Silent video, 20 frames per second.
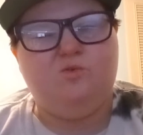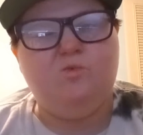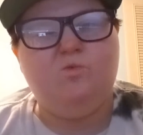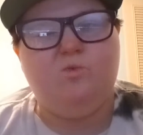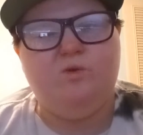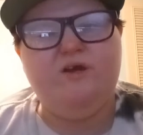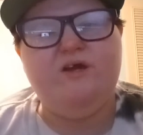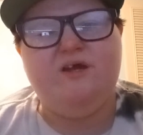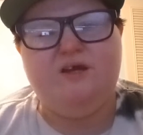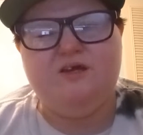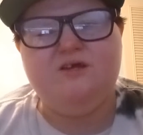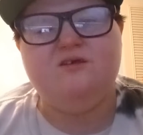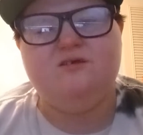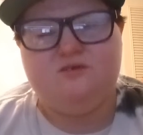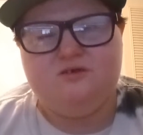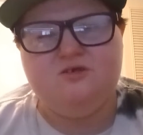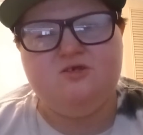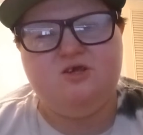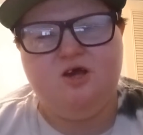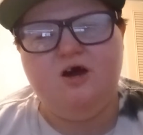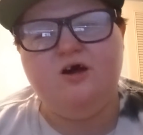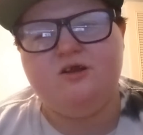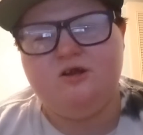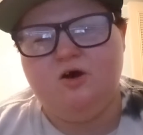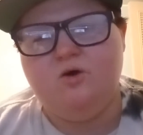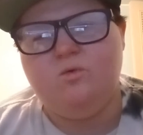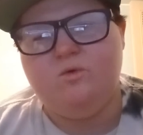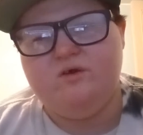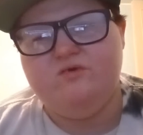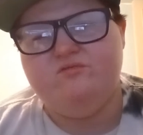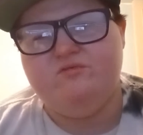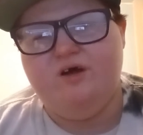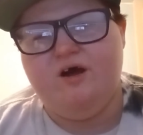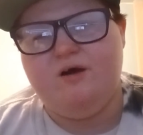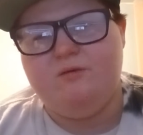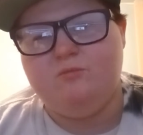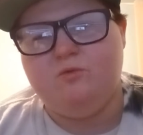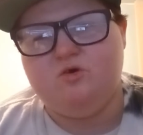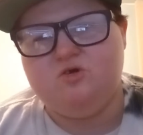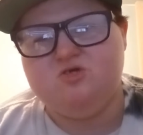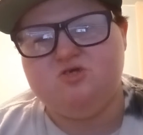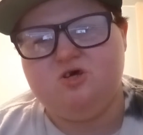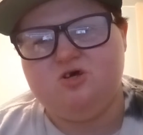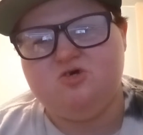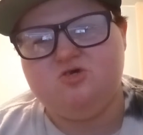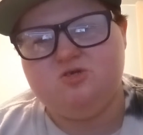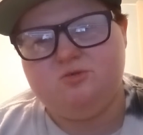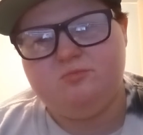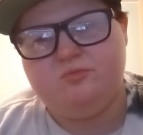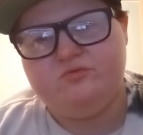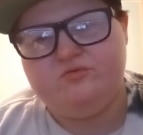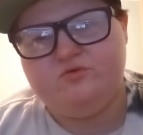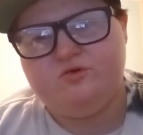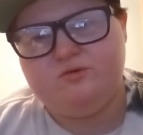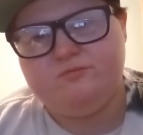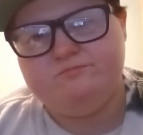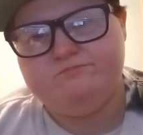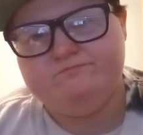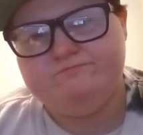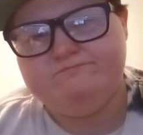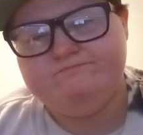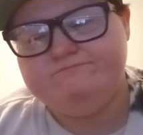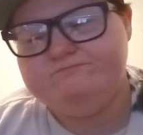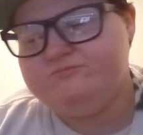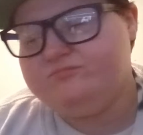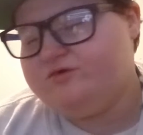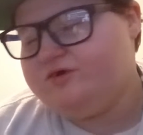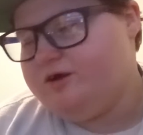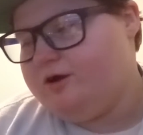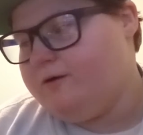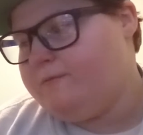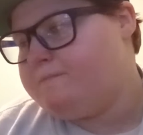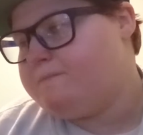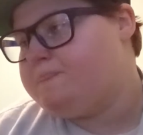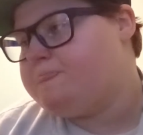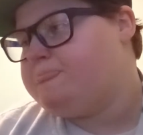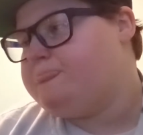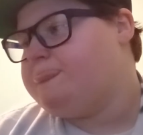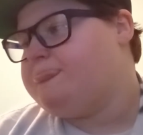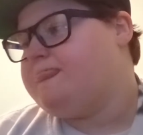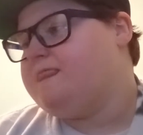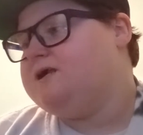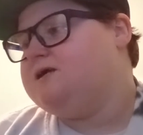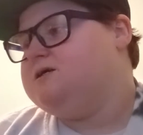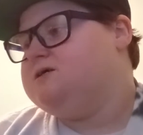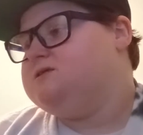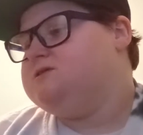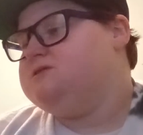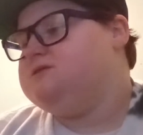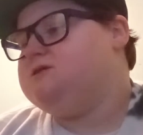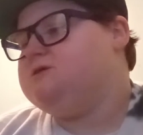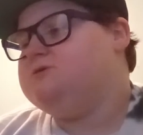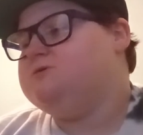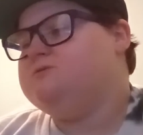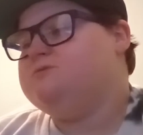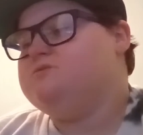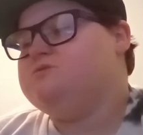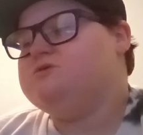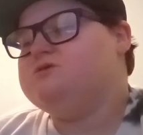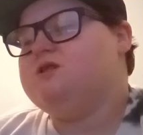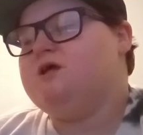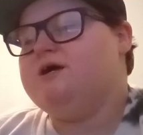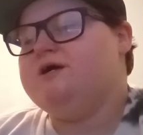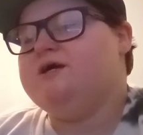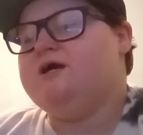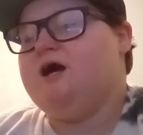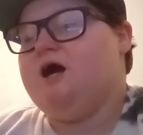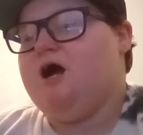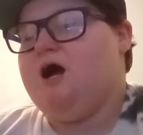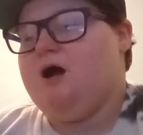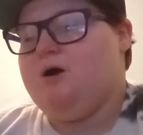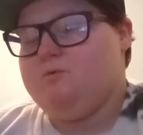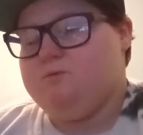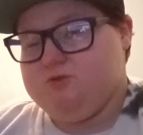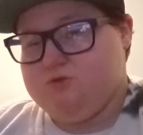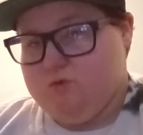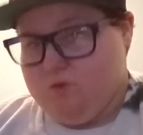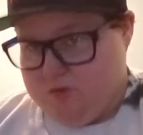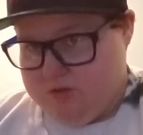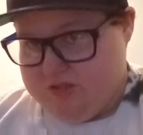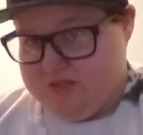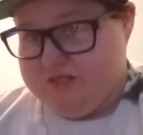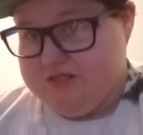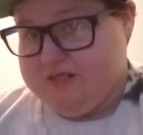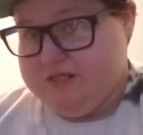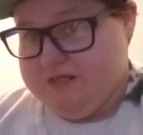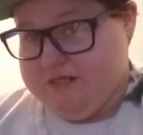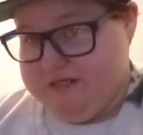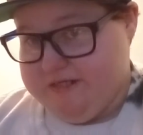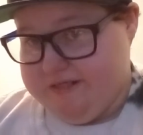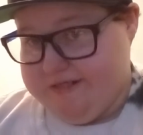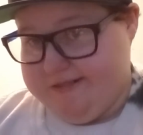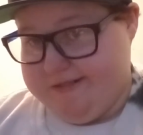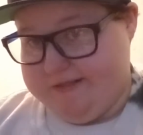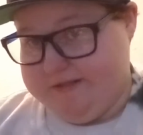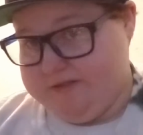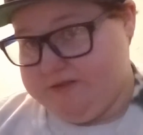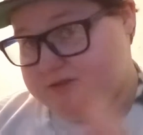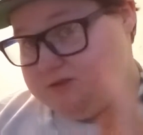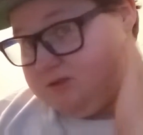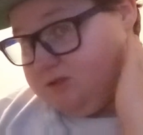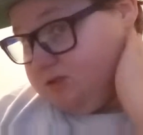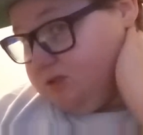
We y'all know we've got more songs to perform. Pretty out. So I was like, I was gonna say,